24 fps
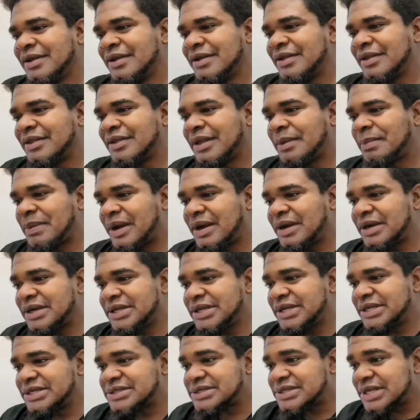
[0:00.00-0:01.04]
so
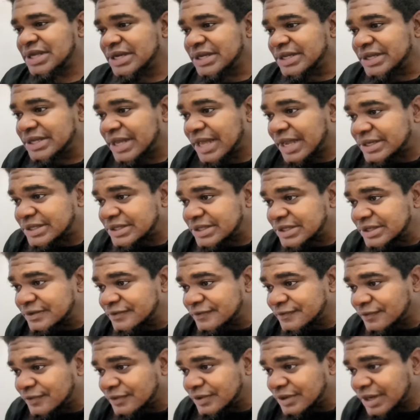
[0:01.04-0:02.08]
apparently they selling that
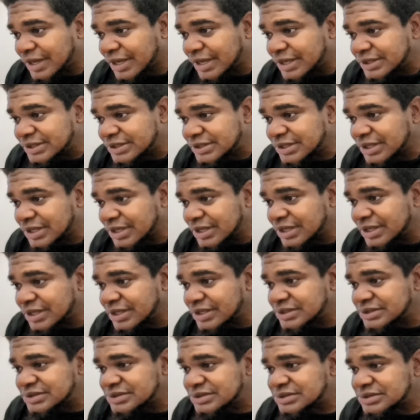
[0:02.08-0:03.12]
thing for ninety
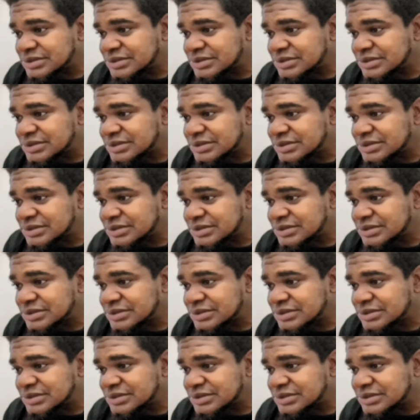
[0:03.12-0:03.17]
dollars.